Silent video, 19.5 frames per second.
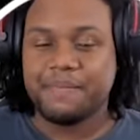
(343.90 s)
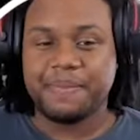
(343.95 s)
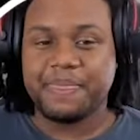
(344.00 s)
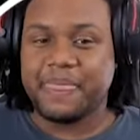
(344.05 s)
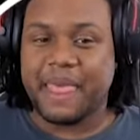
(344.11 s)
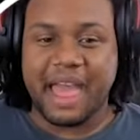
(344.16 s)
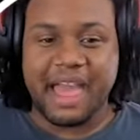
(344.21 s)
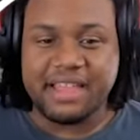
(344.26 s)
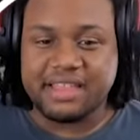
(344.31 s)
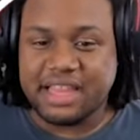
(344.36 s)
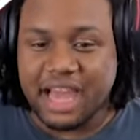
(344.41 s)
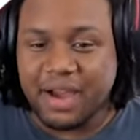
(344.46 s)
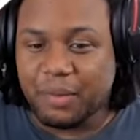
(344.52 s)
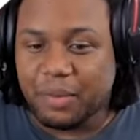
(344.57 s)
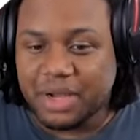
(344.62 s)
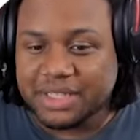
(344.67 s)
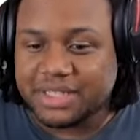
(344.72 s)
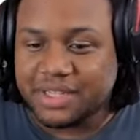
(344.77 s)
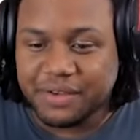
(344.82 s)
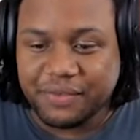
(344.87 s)
That
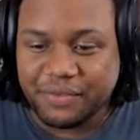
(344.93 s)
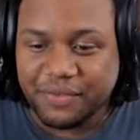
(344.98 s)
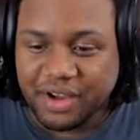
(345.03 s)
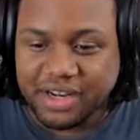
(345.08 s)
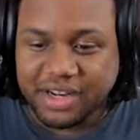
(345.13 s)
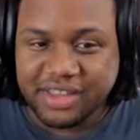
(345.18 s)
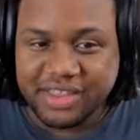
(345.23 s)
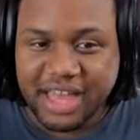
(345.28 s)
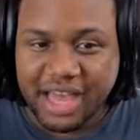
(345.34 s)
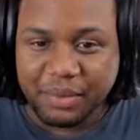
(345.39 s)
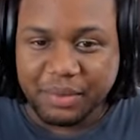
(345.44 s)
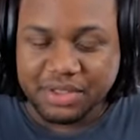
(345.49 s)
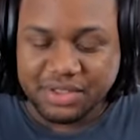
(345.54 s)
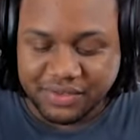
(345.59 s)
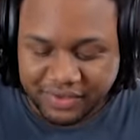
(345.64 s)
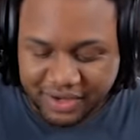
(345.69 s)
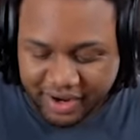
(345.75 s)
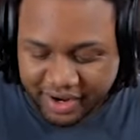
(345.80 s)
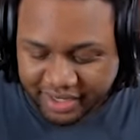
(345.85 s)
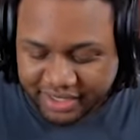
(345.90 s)
wasn't funny. That was
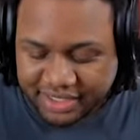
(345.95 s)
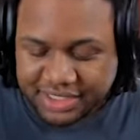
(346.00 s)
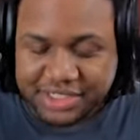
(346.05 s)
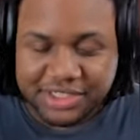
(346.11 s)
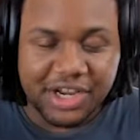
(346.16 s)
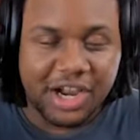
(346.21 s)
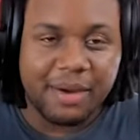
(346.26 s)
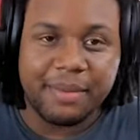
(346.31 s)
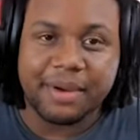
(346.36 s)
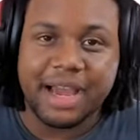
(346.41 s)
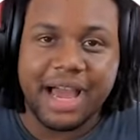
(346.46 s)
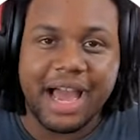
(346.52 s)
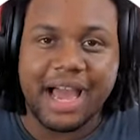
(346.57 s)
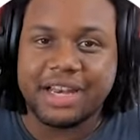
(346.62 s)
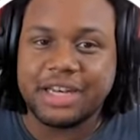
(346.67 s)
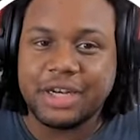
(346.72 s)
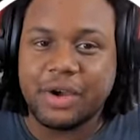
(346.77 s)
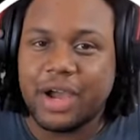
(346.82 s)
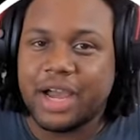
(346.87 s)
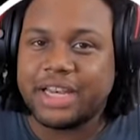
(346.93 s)
very disturbing. I had
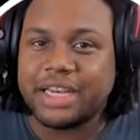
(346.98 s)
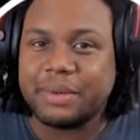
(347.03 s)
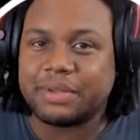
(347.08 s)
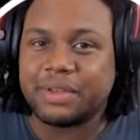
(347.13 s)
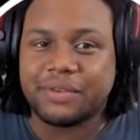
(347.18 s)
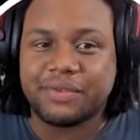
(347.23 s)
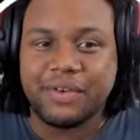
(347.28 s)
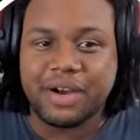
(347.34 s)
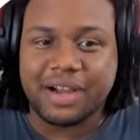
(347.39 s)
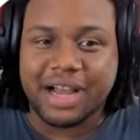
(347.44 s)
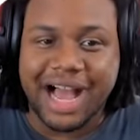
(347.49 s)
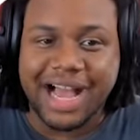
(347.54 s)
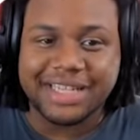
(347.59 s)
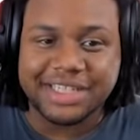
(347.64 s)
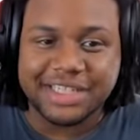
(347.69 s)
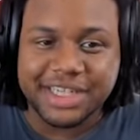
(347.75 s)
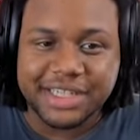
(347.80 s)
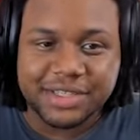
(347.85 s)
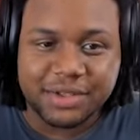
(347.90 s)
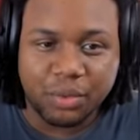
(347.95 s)
no idea what the fuck I
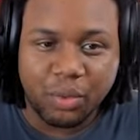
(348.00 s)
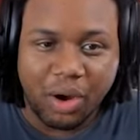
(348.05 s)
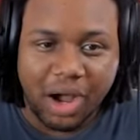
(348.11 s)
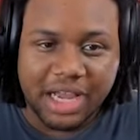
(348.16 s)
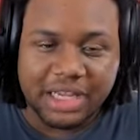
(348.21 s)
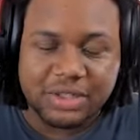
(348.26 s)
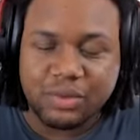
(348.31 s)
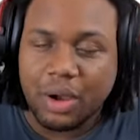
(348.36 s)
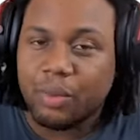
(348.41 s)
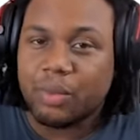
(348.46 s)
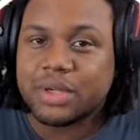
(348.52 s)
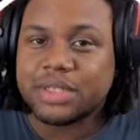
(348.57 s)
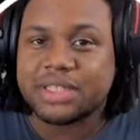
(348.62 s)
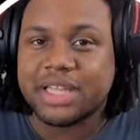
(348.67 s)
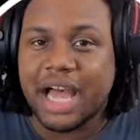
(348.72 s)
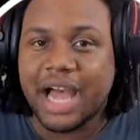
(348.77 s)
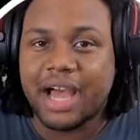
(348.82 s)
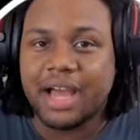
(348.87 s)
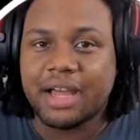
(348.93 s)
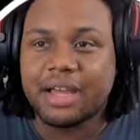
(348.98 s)
just watched. What was
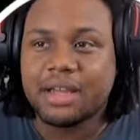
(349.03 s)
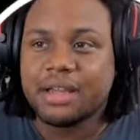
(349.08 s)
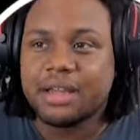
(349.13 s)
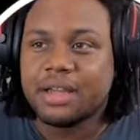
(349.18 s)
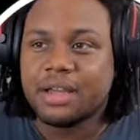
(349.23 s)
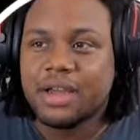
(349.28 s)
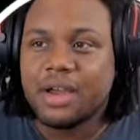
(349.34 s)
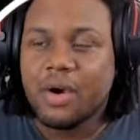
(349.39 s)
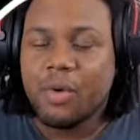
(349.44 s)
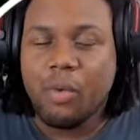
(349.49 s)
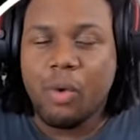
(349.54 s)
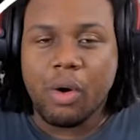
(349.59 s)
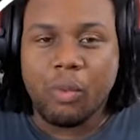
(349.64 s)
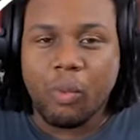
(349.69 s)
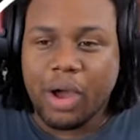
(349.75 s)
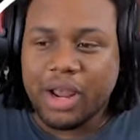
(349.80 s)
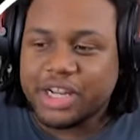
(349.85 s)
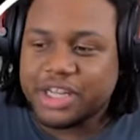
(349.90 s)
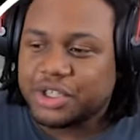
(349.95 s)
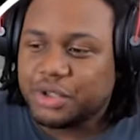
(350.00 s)
that?
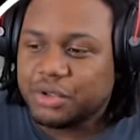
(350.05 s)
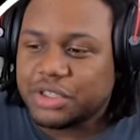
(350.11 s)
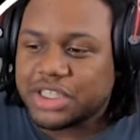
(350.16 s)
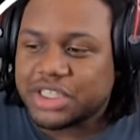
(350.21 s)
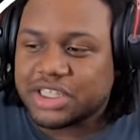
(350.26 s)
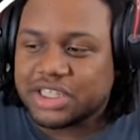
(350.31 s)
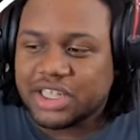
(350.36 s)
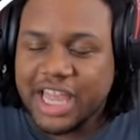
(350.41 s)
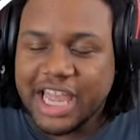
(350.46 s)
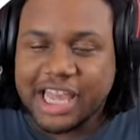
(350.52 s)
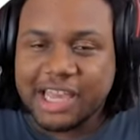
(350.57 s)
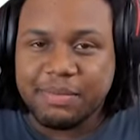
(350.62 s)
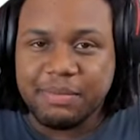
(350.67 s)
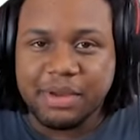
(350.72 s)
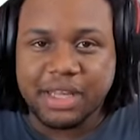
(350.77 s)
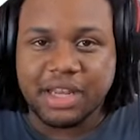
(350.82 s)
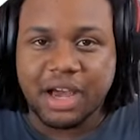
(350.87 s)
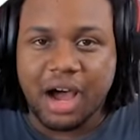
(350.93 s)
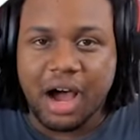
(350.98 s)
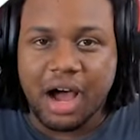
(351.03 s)
What did you just link
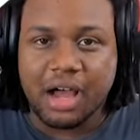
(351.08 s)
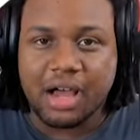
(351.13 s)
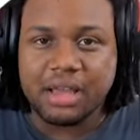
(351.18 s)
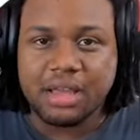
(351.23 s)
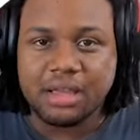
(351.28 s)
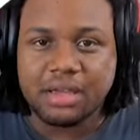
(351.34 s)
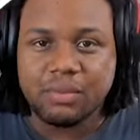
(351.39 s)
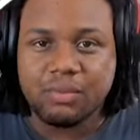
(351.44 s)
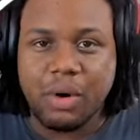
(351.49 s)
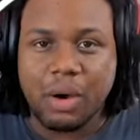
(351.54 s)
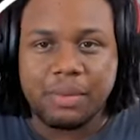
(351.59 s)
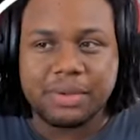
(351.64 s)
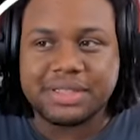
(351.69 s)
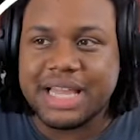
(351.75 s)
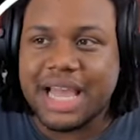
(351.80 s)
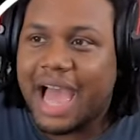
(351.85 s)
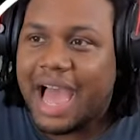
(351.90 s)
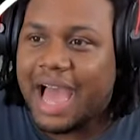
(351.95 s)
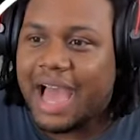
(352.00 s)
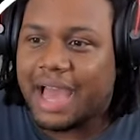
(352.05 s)
me, dog? What was
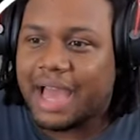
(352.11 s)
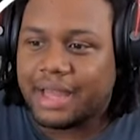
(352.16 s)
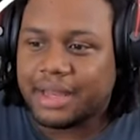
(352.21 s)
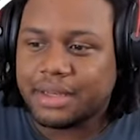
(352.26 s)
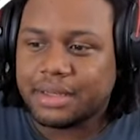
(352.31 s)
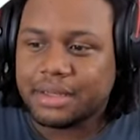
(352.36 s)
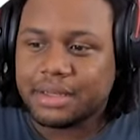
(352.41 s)
that?